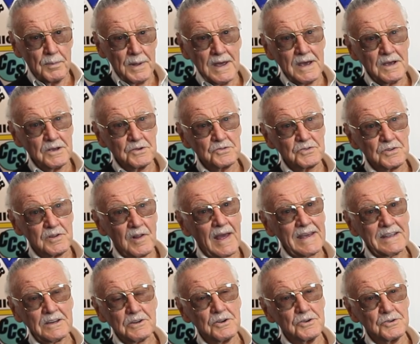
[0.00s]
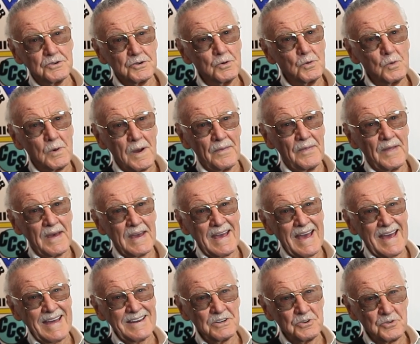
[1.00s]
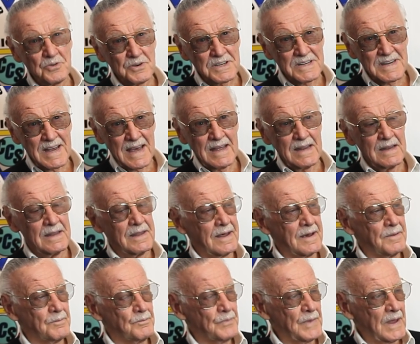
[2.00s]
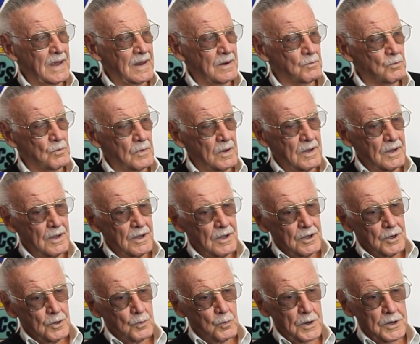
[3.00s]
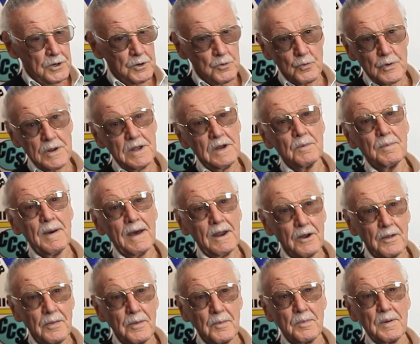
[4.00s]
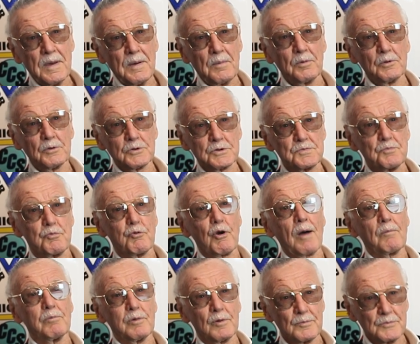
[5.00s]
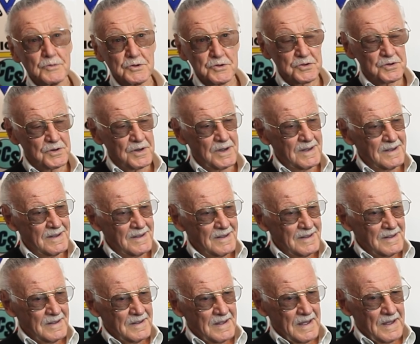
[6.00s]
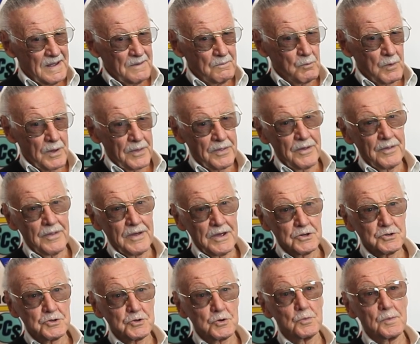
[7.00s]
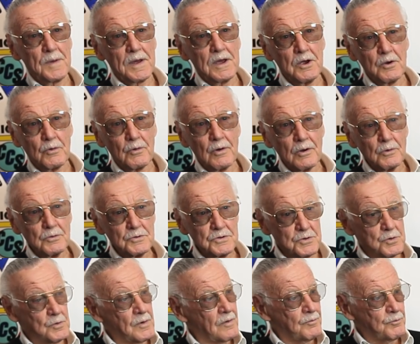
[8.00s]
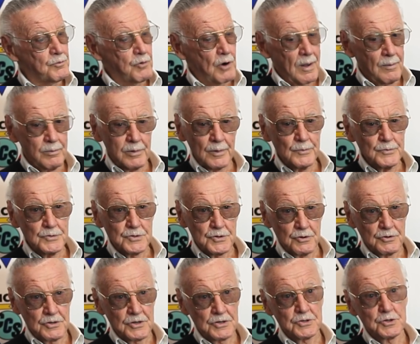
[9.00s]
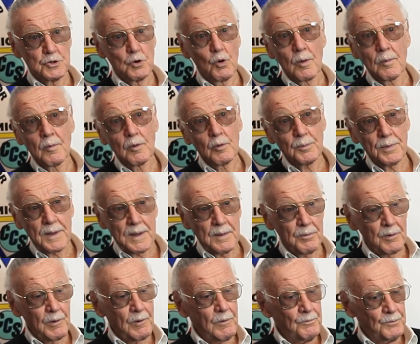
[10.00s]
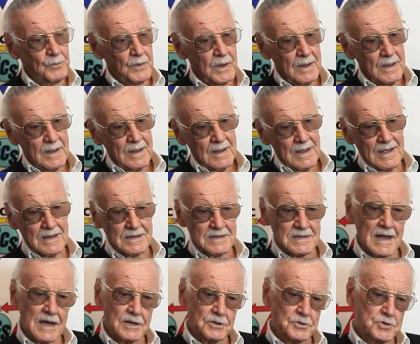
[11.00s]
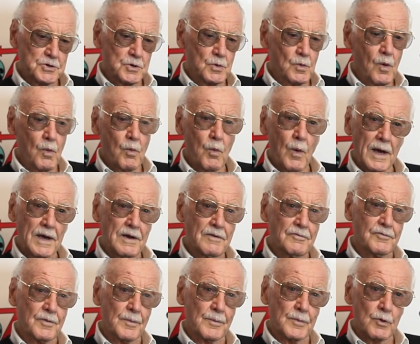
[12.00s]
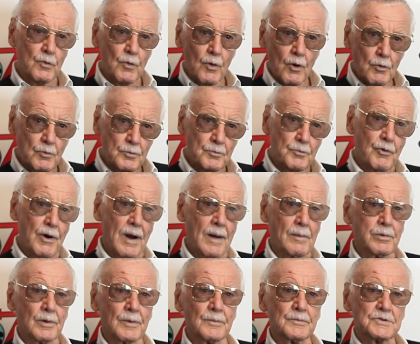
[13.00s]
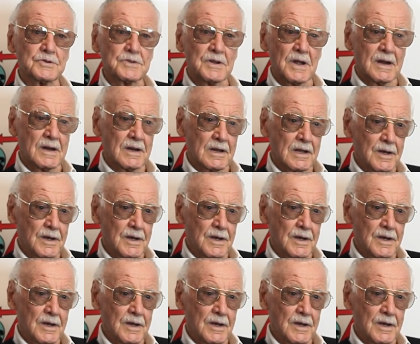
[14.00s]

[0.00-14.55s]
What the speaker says: beings like to do. They entertain them. And when you read about other people's problems, whether they're superheroes who have problems or just normal people, it takes you away from your own problems and it